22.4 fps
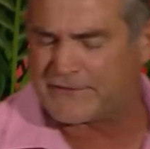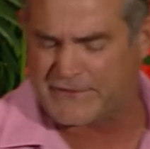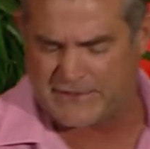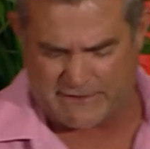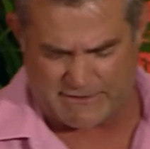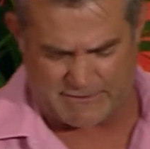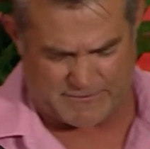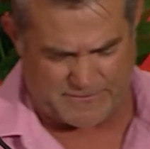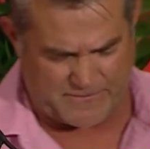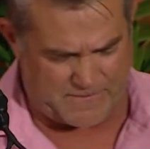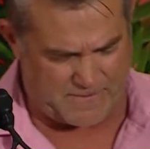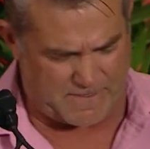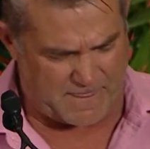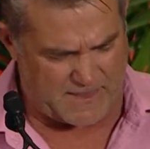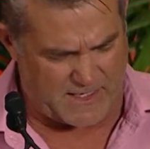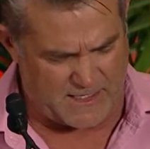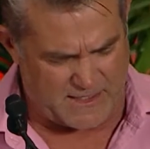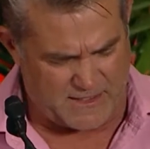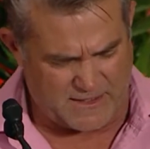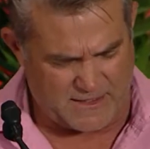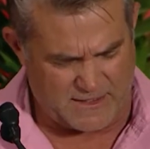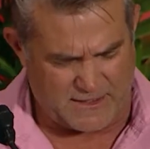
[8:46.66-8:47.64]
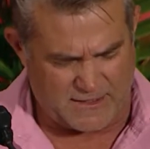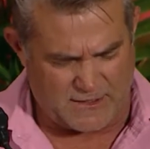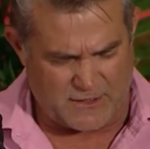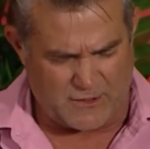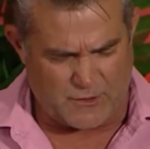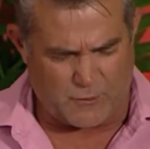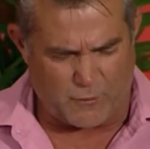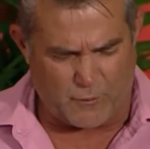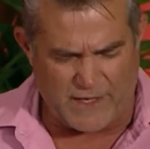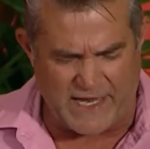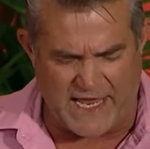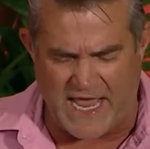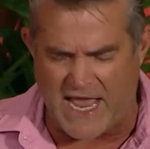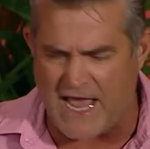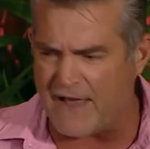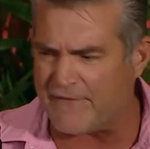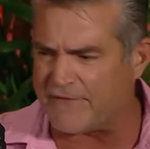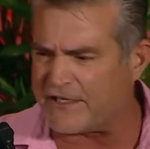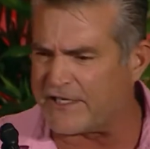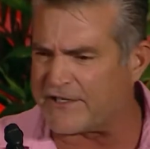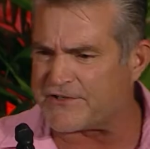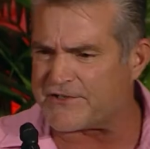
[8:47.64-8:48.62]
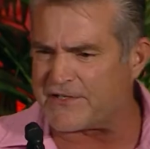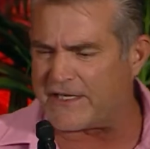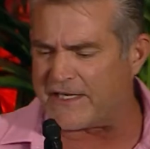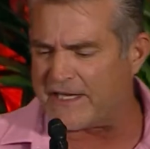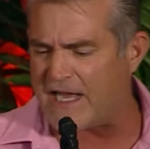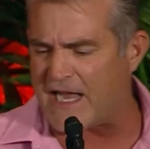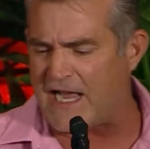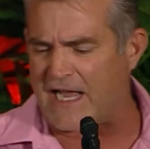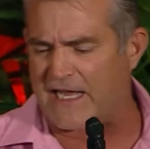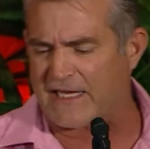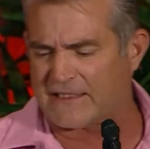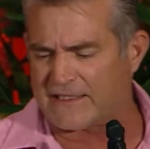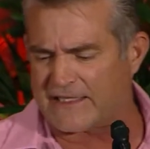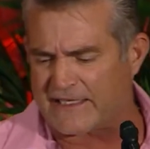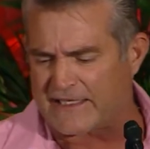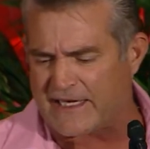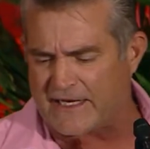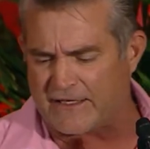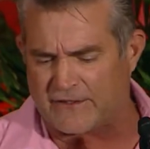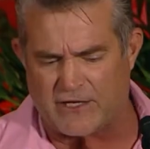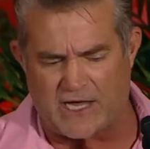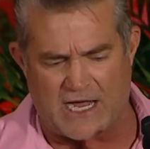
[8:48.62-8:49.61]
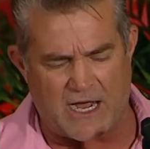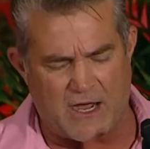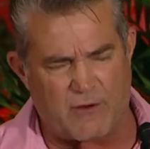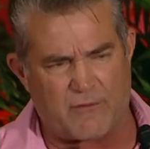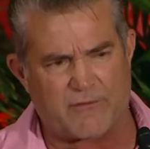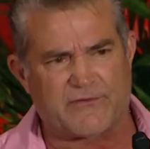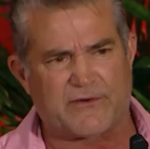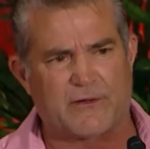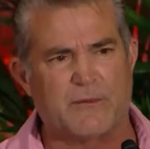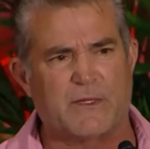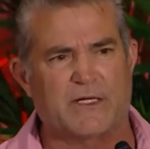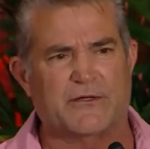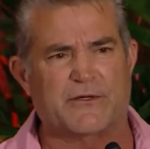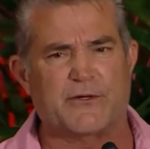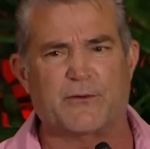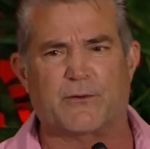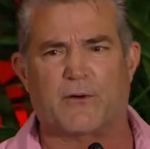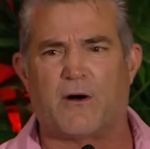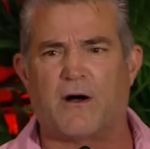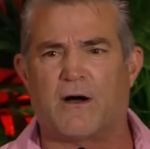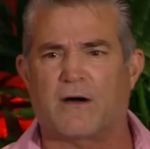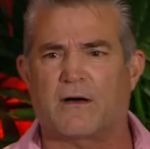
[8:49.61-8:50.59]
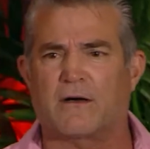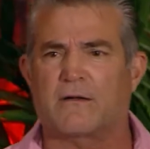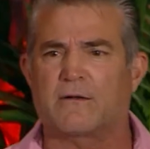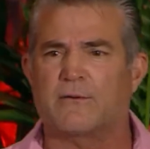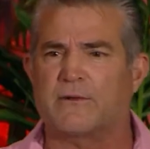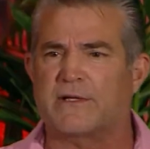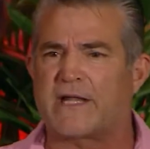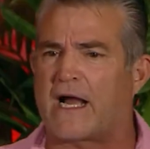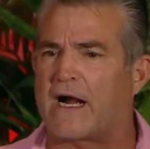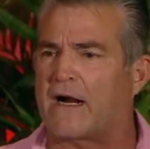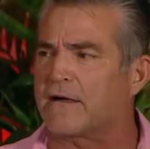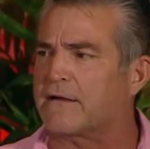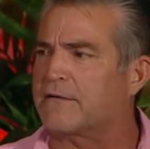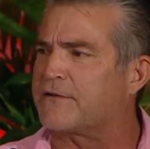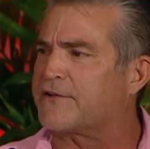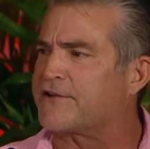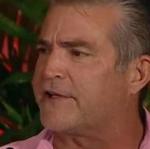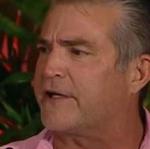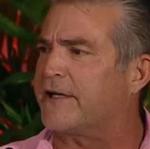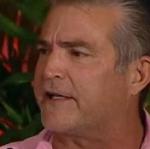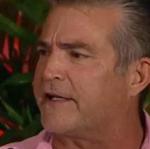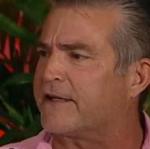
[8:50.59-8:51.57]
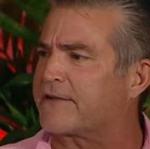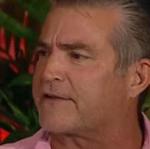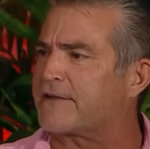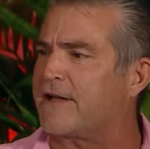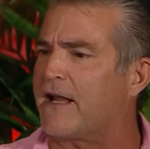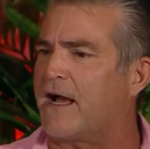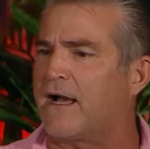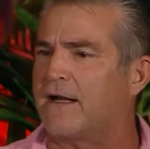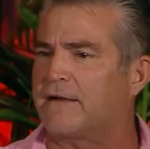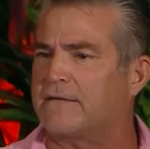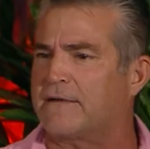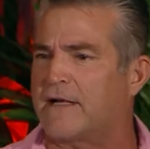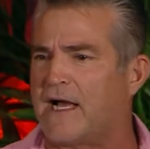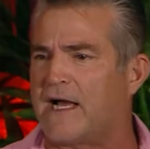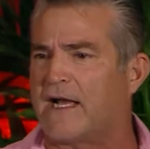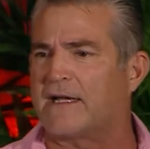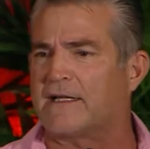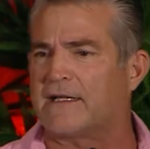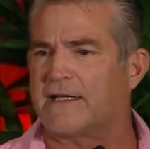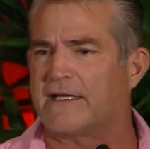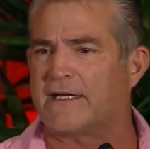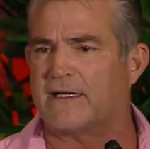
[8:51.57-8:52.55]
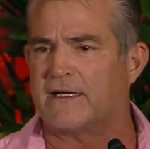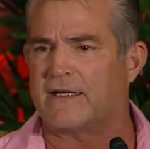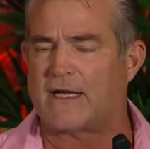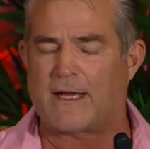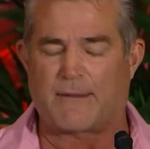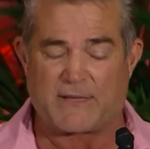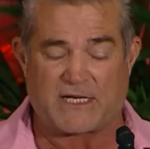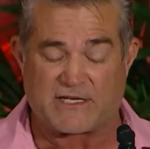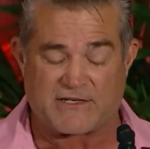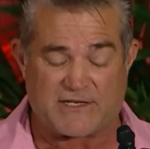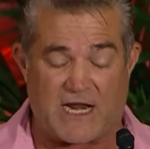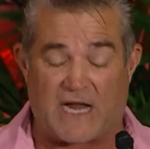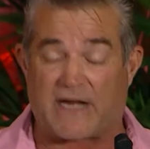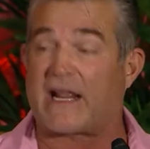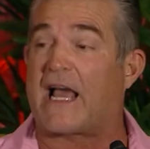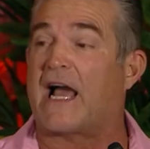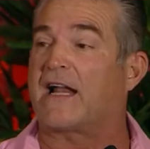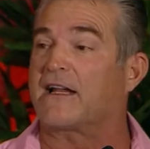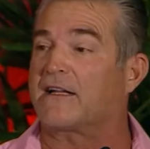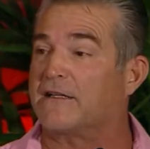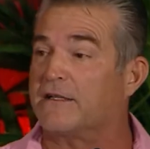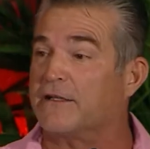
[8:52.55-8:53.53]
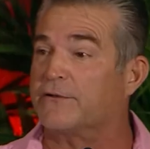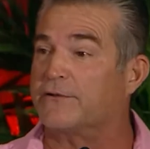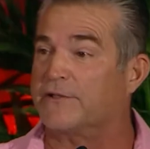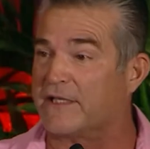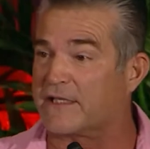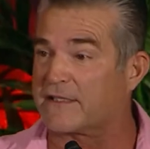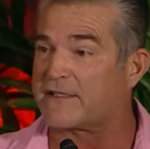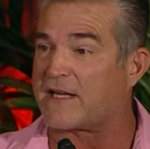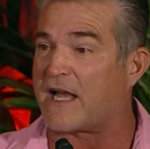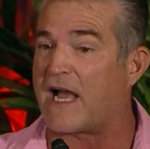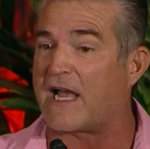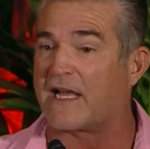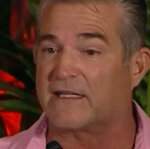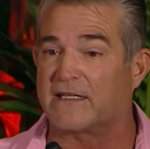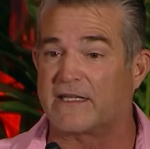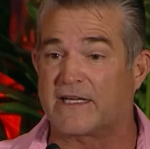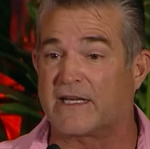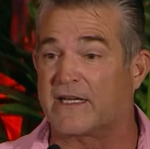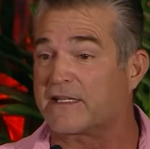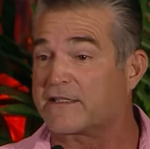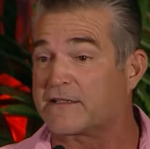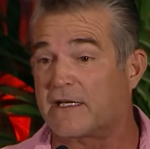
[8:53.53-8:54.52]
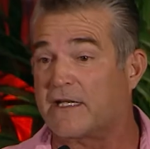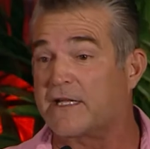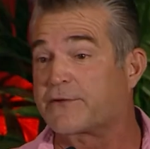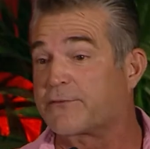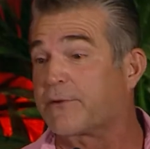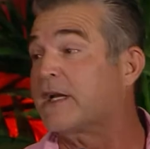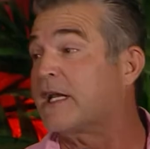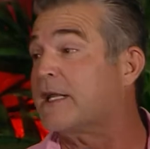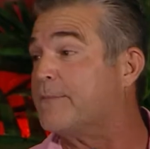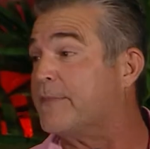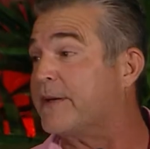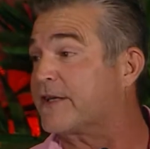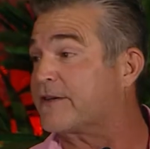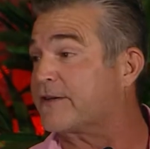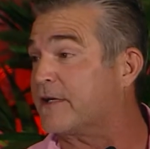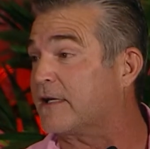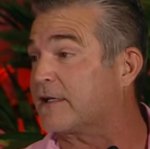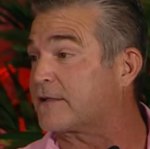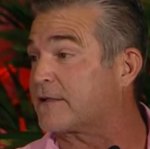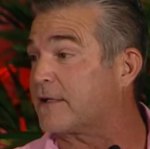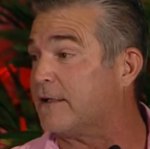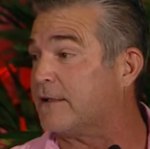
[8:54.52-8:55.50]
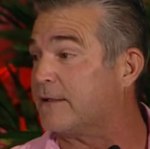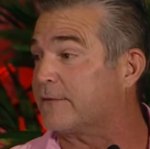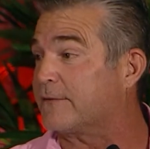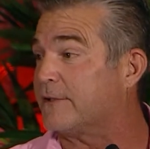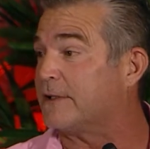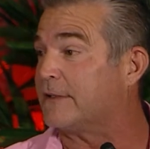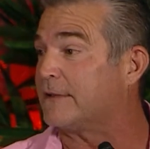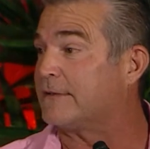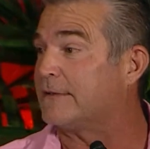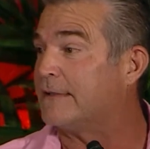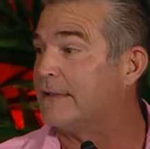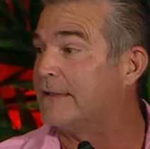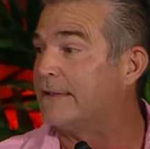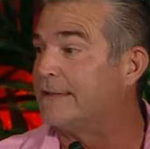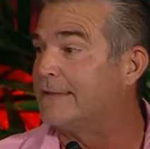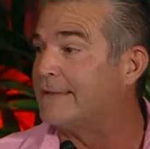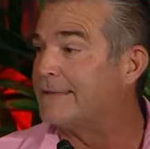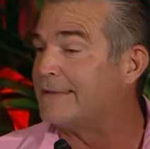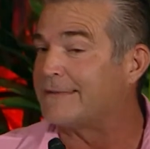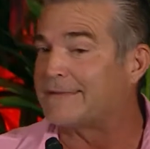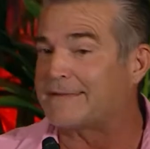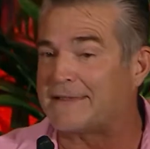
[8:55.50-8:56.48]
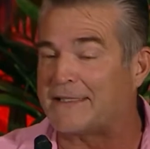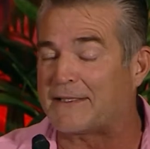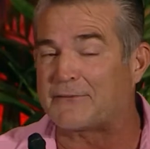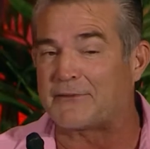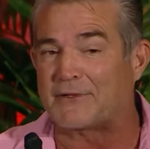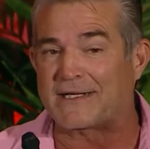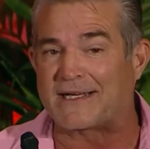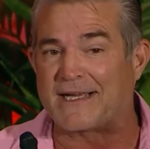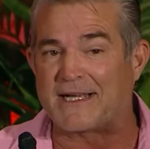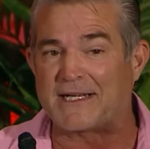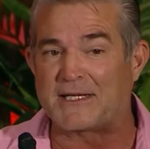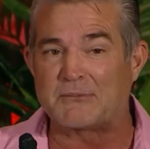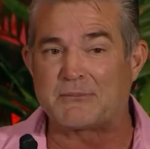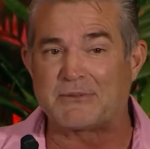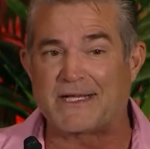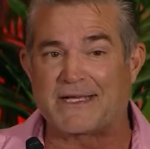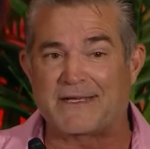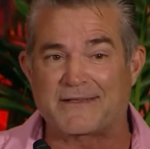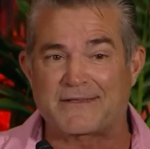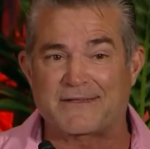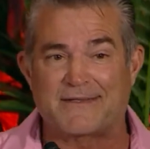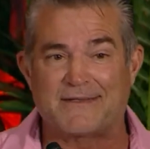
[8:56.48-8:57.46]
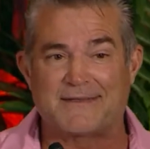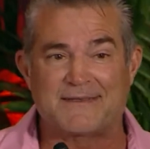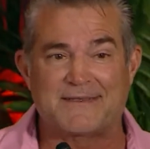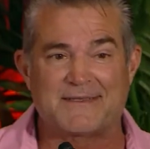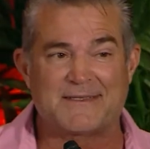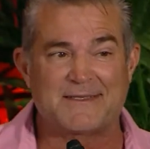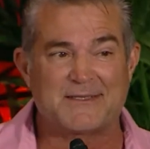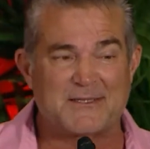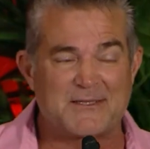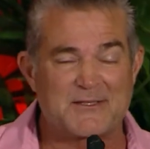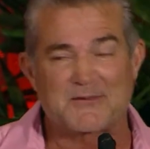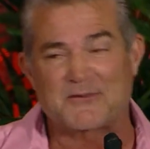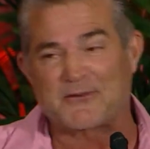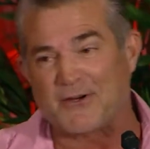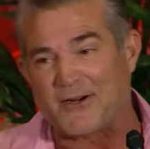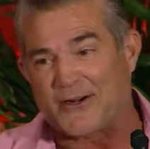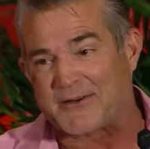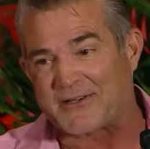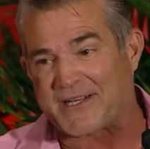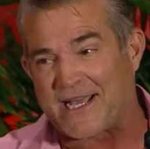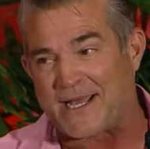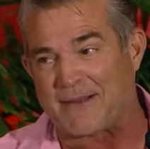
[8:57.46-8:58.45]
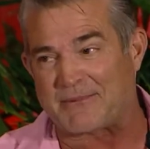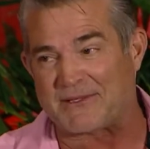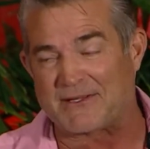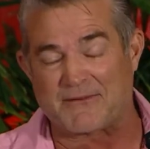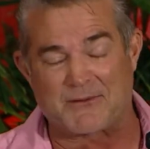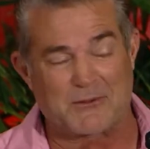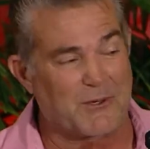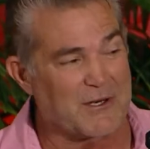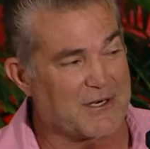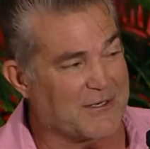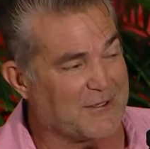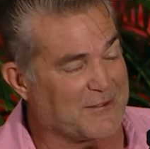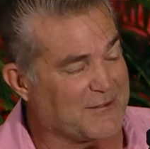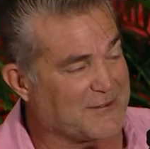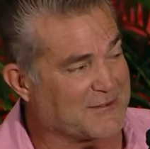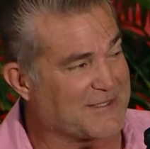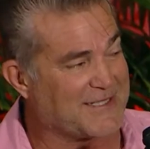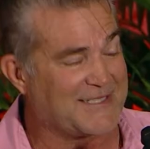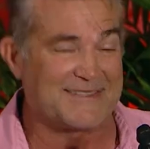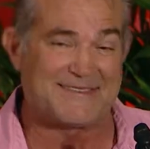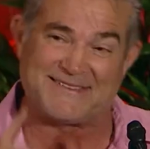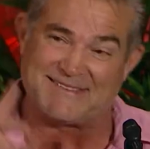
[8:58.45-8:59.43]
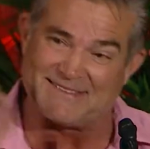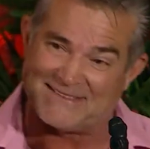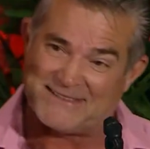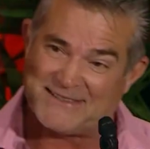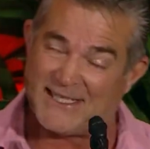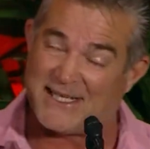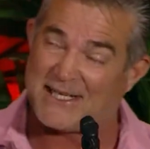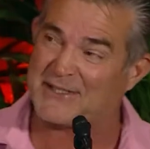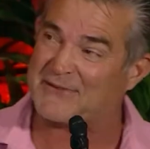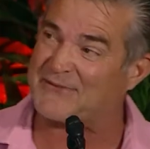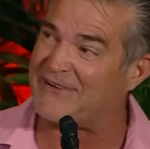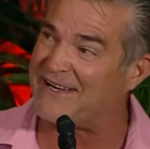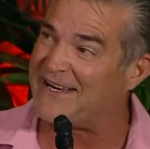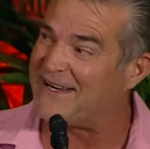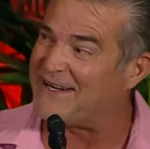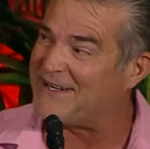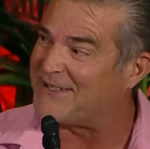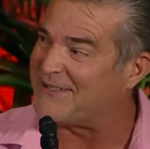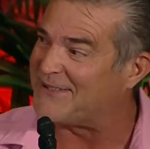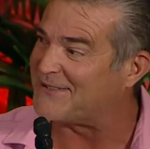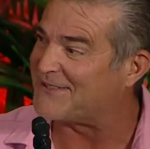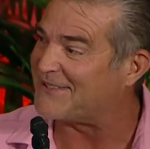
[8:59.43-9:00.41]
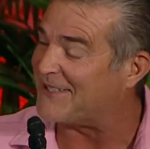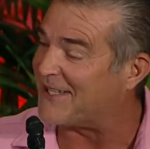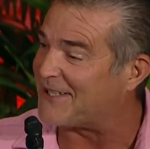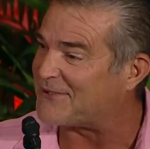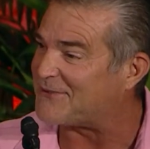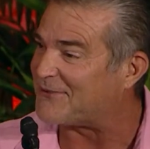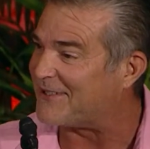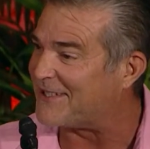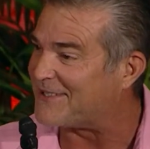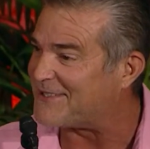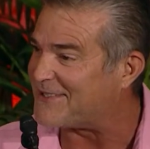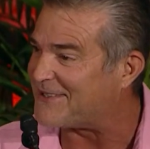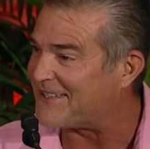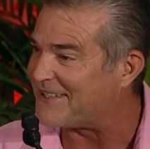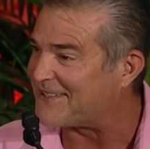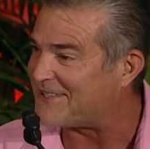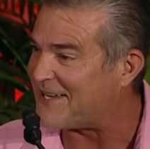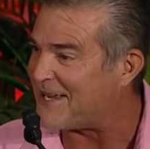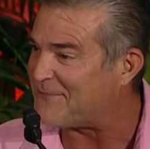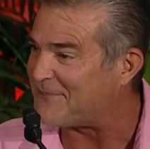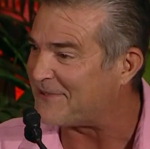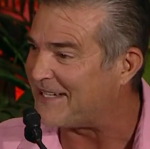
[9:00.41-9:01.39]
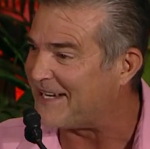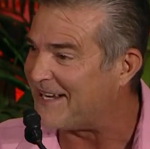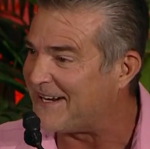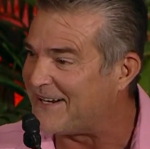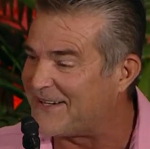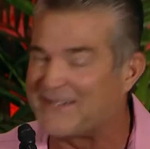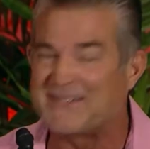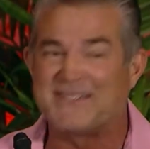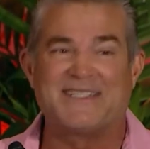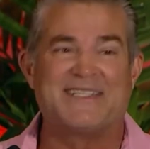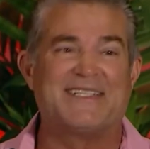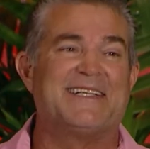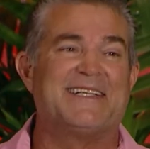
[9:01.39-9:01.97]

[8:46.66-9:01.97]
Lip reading: too. We have in the city of Hialeah, and I don't know how familiar you are with our city. It's not Hialeah. It's not Hallelujah. It's Hialeah. It's really busy. It's a real different kind of place. Fraud capital of the world. Lots of fires. Lots of crazy things happen there.